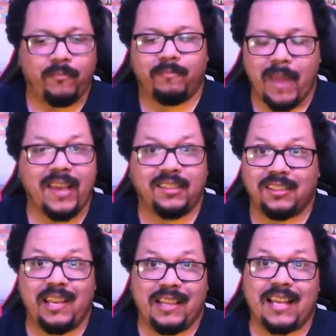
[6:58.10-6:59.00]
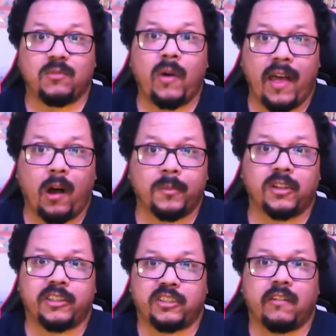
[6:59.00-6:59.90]
basically, that's what helped her
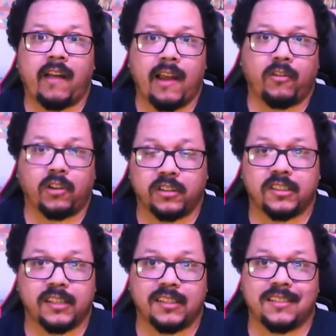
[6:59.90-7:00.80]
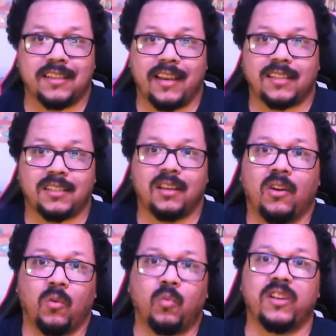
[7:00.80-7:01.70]
to survive Order sixty-six,
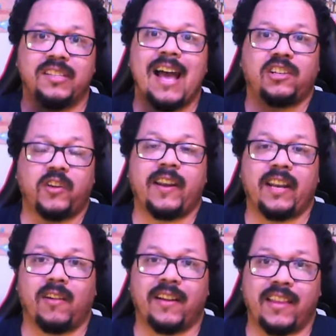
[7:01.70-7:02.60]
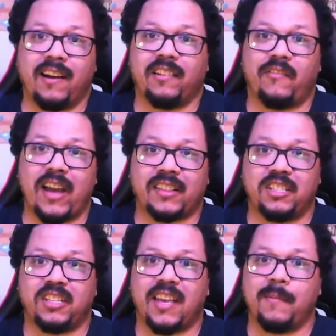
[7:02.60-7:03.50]
was that training right there, and the fact that
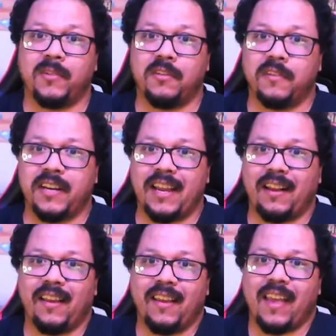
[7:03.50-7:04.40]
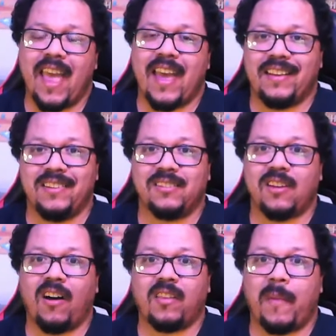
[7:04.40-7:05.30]
she kept doing it. And you
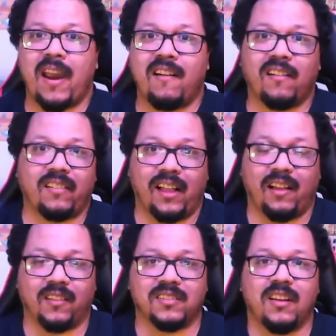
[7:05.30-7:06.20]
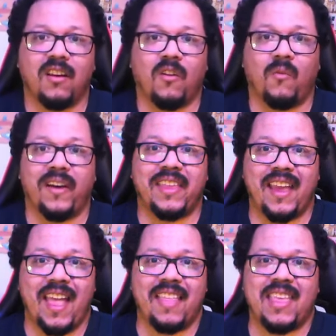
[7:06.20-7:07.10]
saw the parallels with
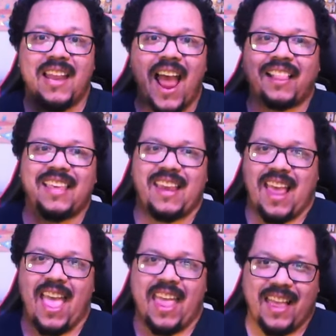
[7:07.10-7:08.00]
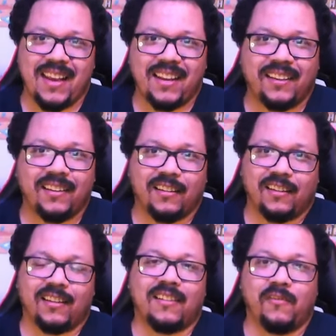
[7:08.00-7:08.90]
it. And then at the end,
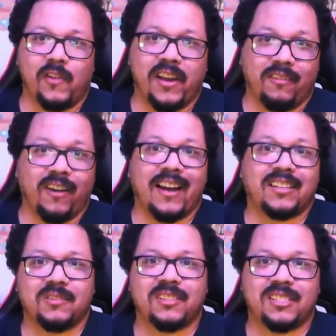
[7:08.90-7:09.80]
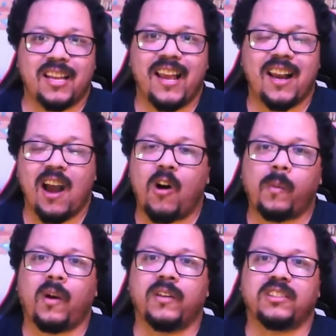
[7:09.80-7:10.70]
when Rex was saying, I hope
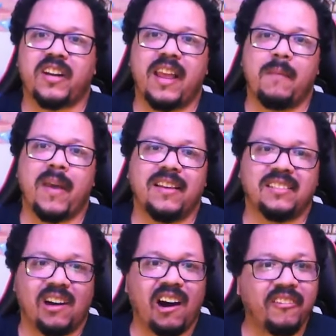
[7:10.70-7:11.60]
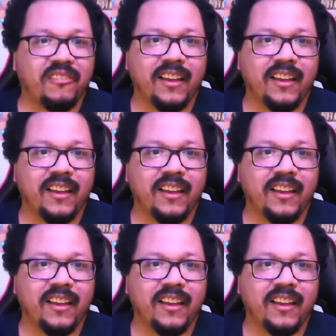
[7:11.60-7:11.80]
all this training pays off,